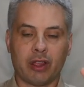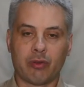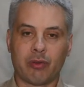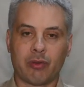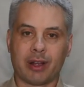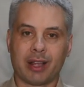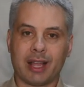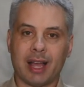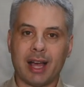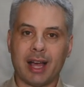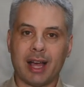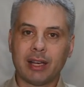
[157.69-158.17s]

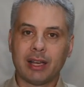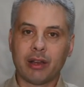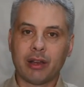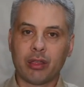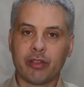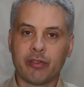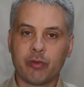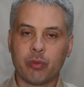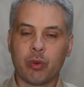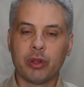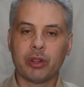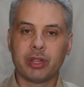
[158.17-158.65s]
regardless
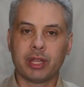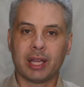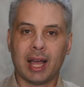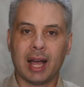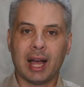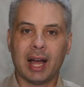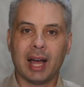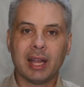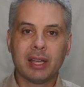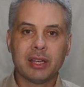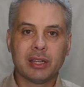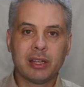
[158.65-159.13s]
of what the
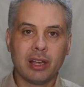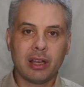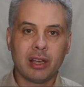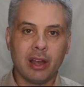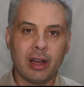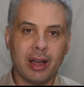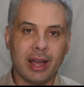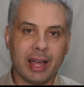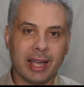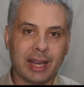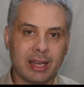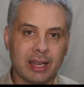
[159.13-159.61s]

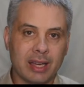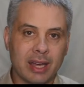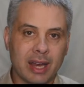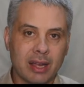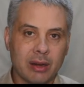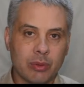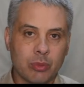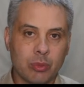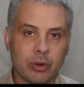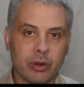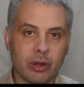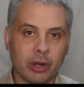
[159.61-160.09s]
underlying
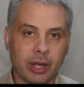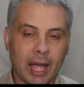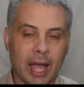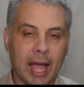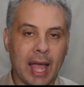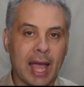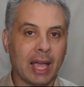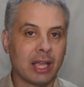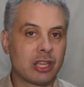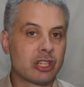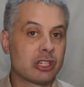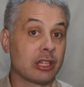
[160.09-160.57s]
network
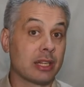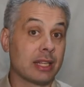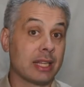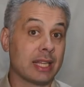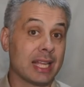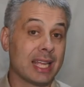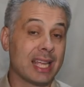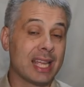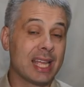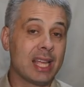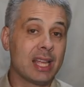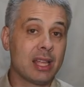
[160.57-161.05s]
actually
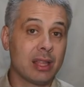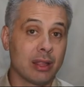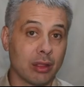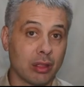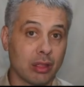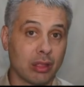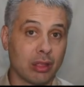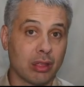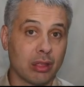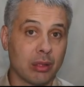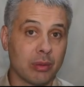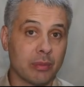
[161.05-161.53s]

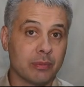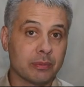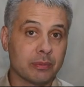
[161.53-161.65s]
is,